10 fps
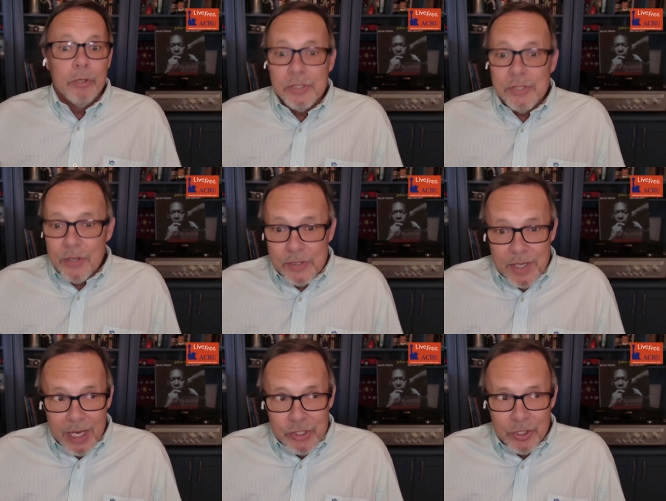
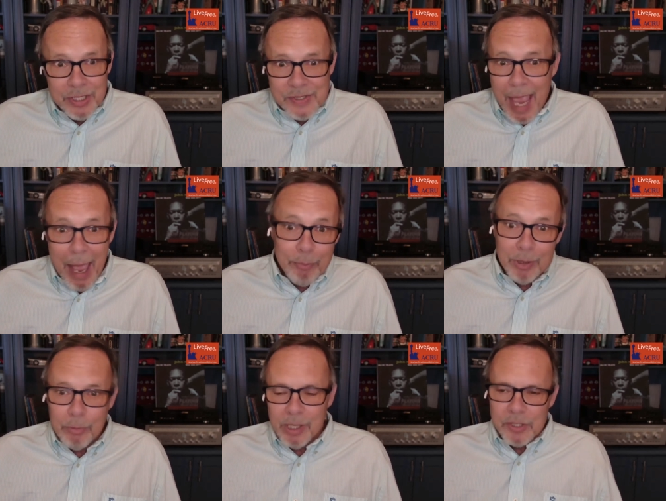association is
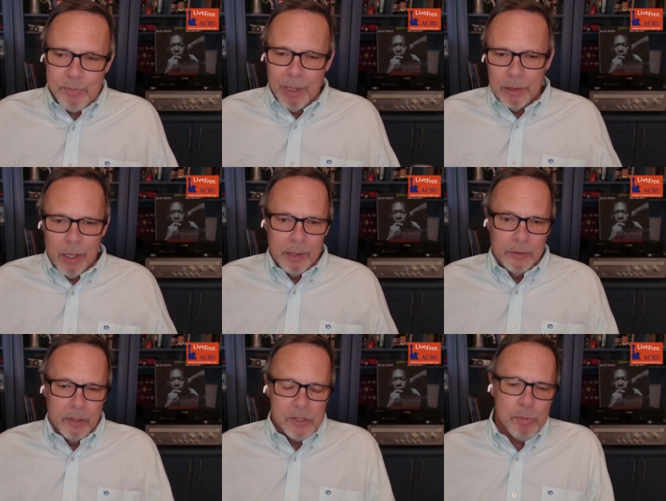happy because my
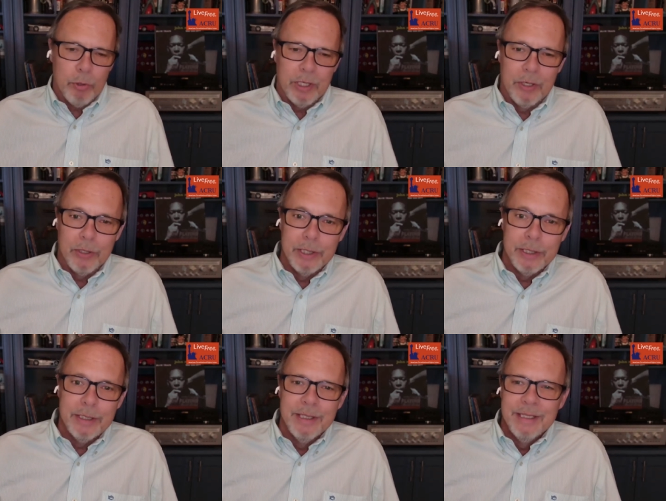lawn looks pretty
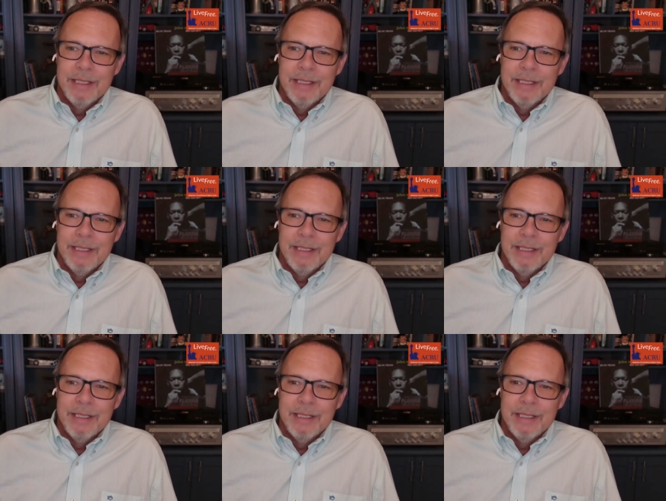good.